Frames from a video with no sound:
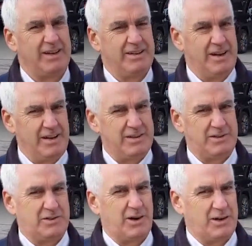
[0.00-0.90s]
needed to
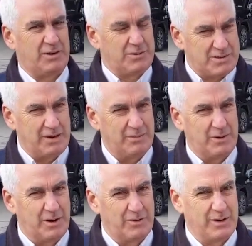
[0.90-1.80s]
start
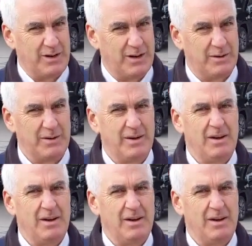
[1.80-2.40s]
somewhere over here.